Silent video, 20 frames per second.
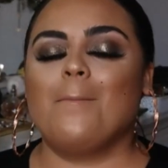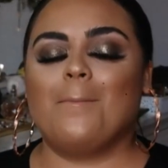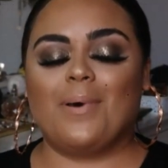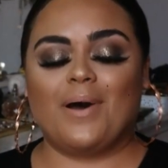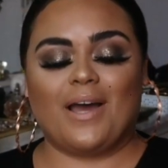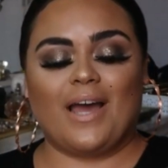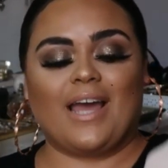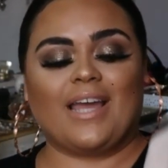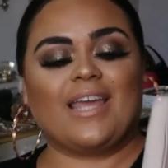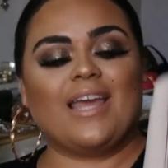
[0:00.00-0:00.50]

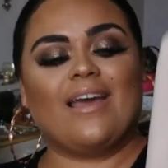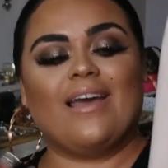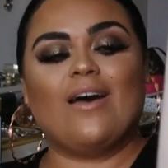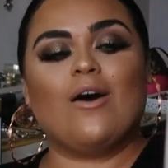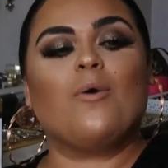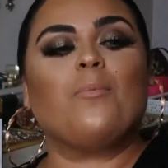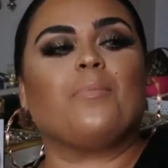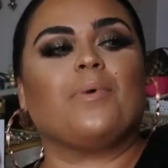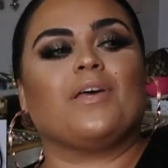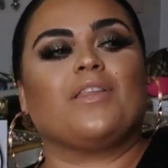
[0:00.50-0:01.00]
but I can't
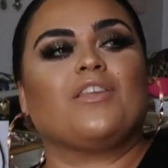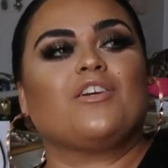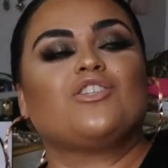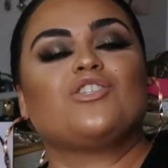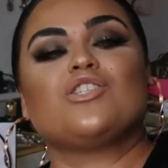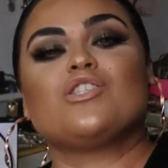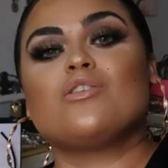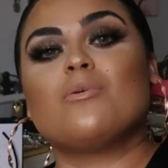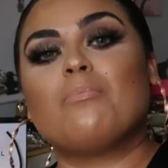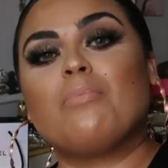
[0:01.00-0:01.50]
help it. They're
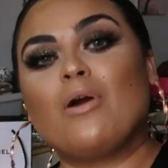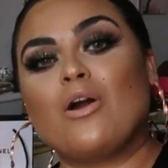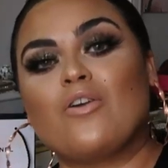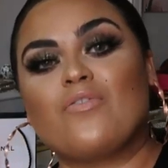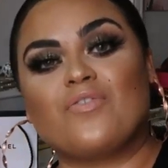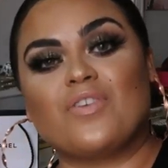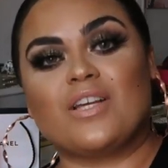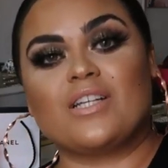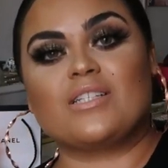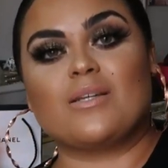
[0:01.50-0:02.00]
just the
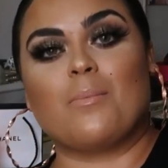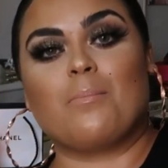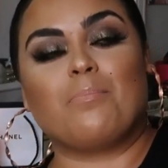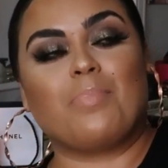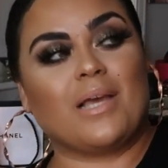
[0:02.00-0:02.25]
perfect